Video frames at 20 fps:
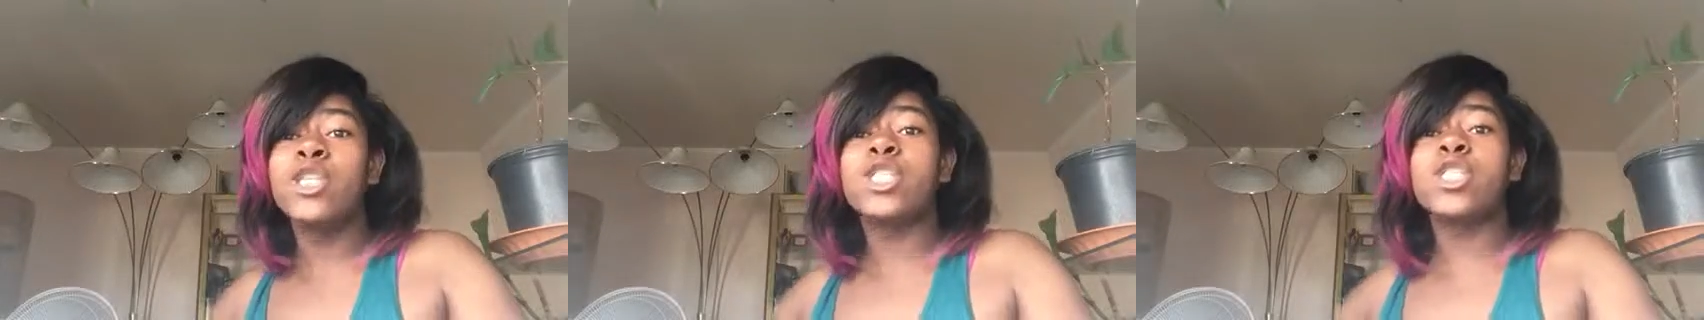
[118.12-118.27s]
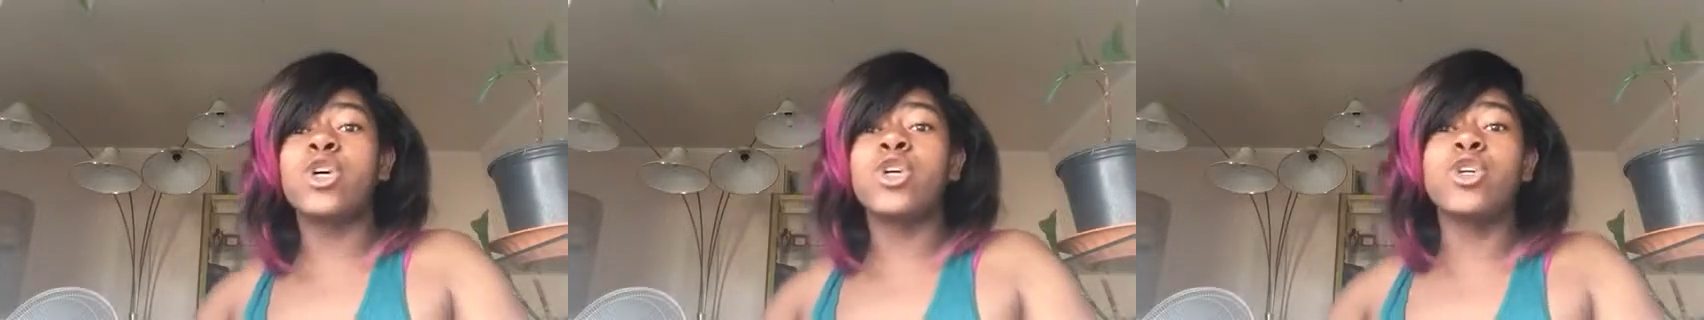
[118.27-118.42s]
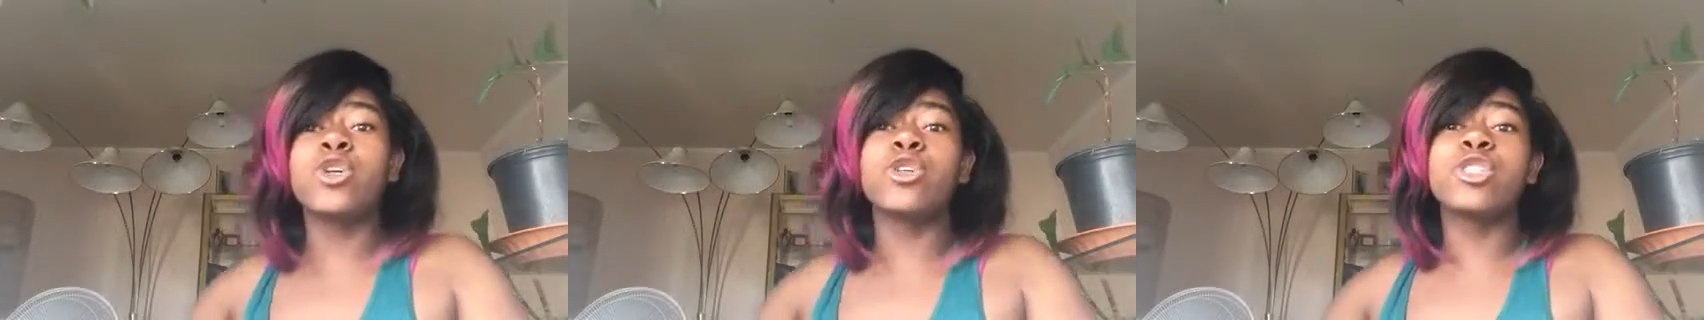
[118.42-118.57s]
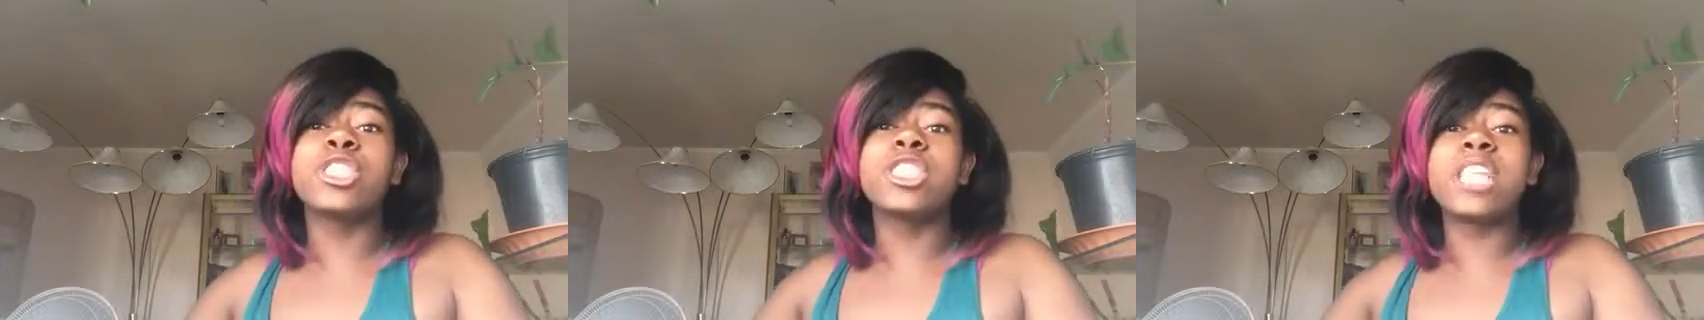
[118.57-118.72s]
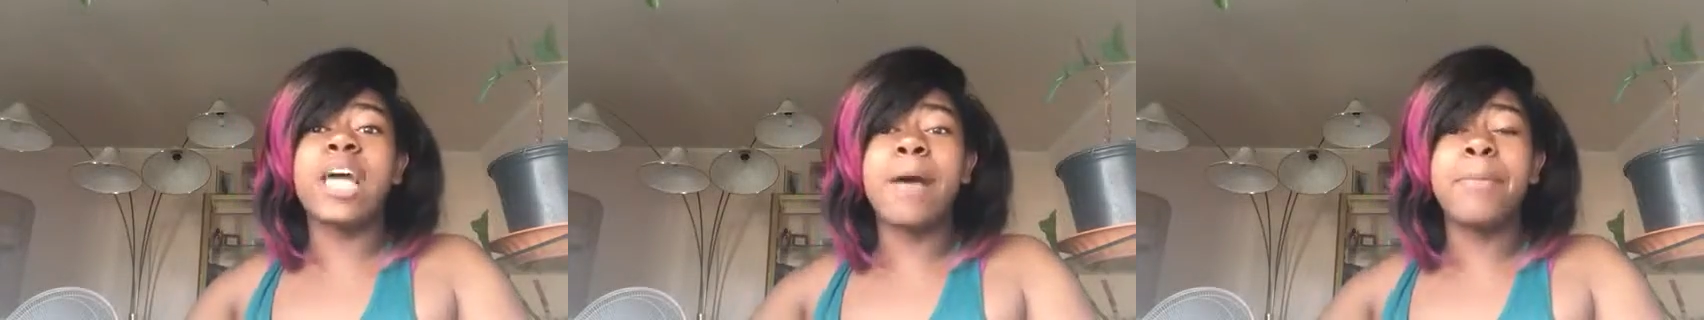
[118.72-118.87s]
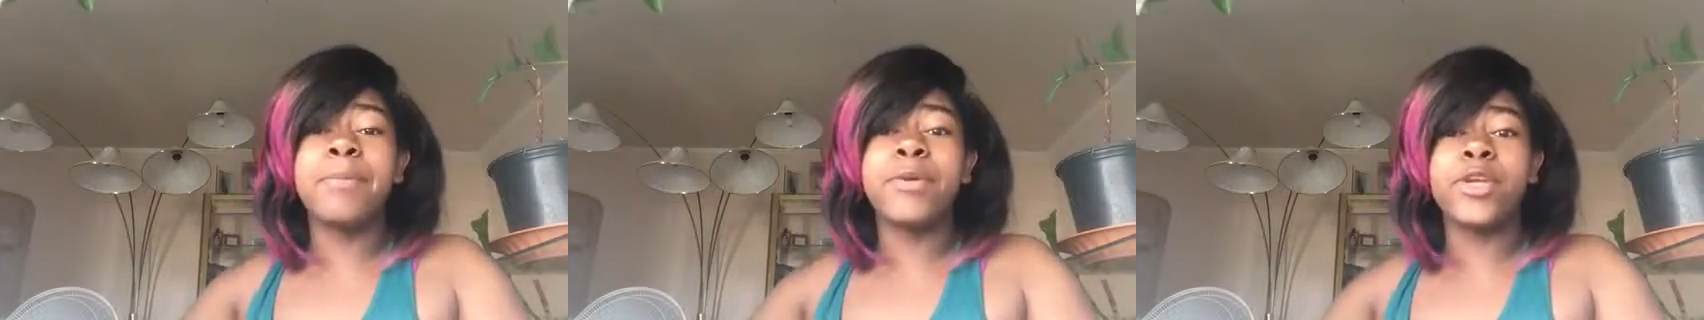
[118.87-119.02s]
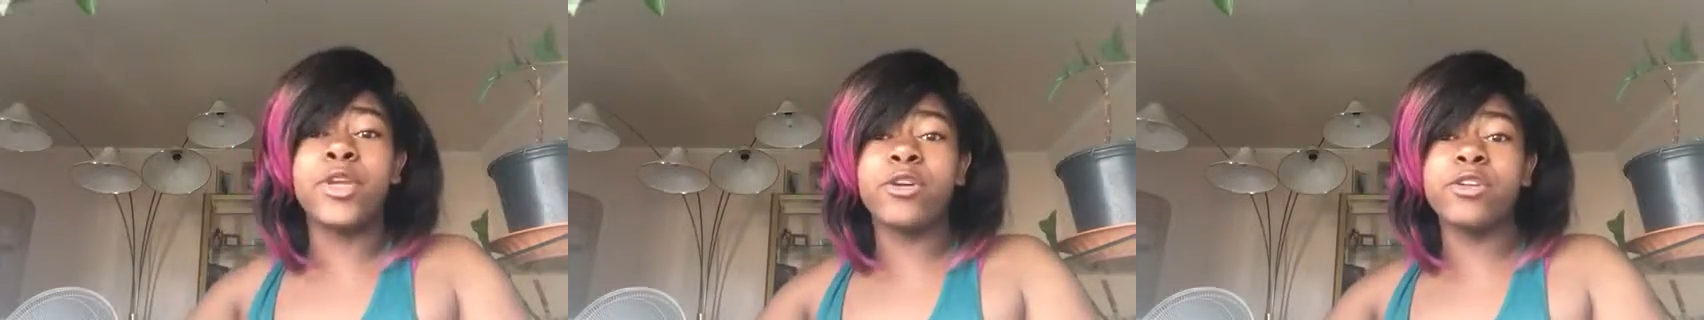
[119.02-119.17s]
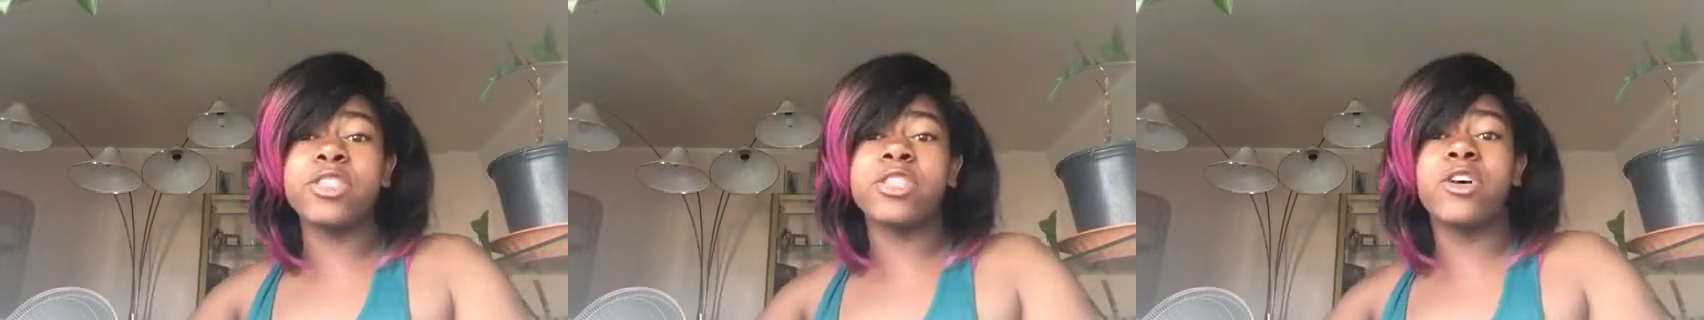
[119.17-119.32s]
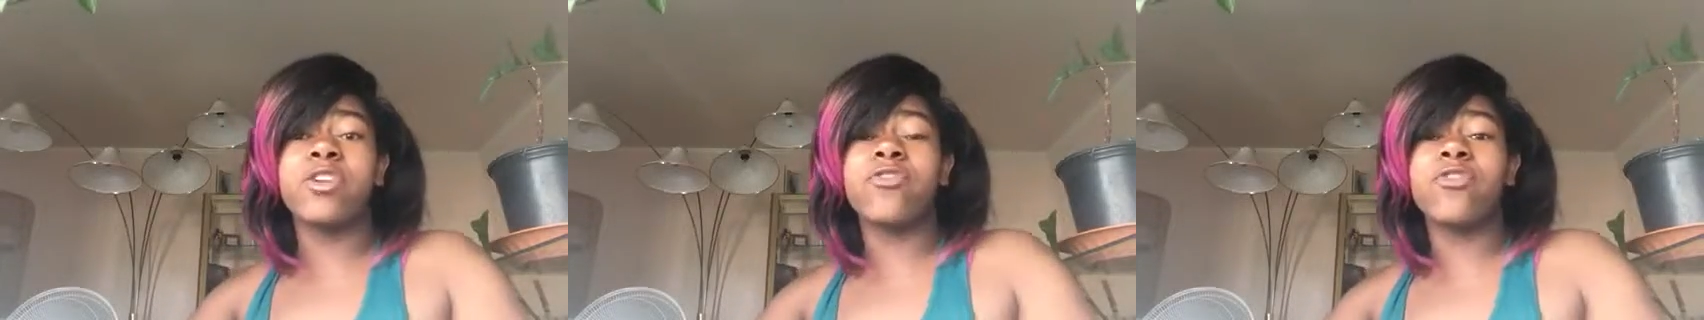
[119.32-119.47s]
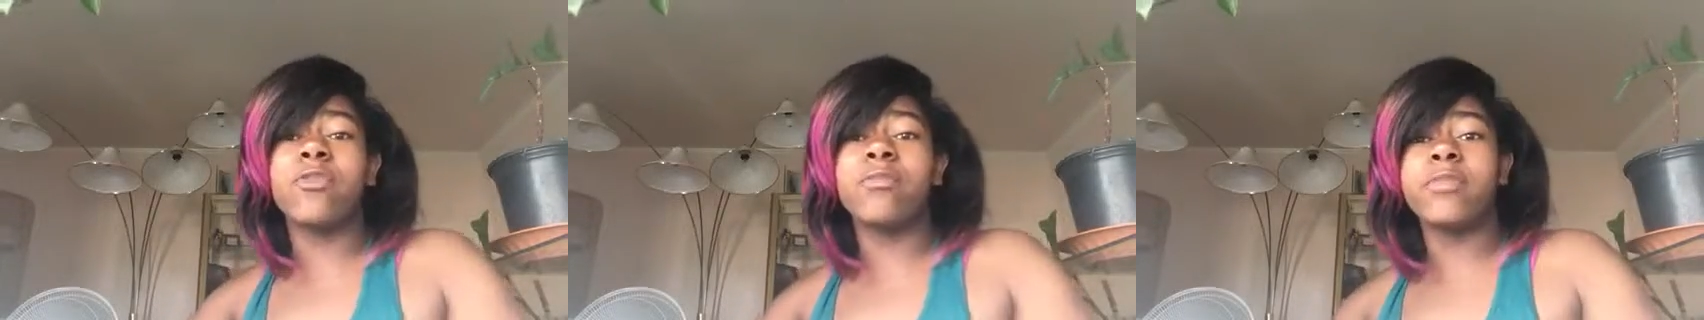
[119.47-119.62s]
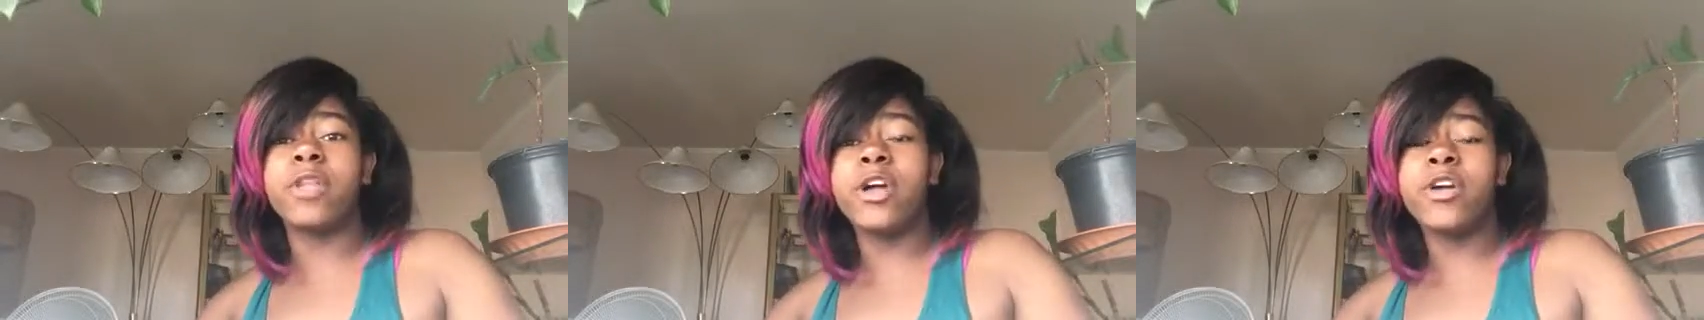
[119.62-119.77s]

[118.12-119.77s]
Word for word: so you're stopping yourself from